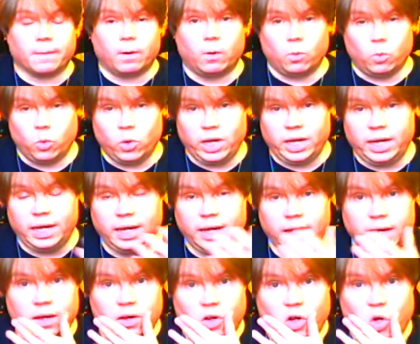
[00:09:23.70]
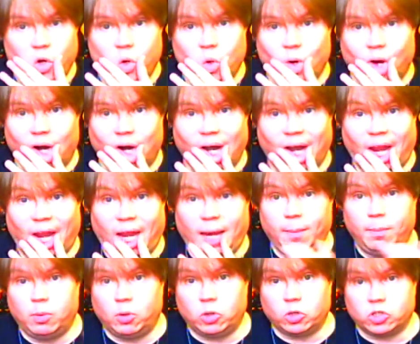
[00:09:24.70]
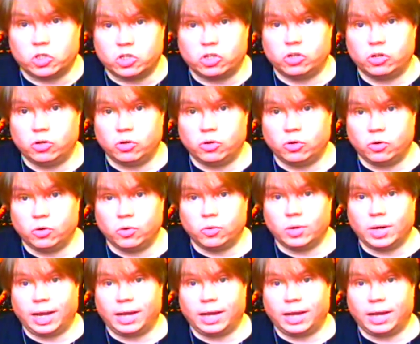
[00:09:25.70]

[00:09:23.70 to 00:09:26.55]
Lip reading: we who are able to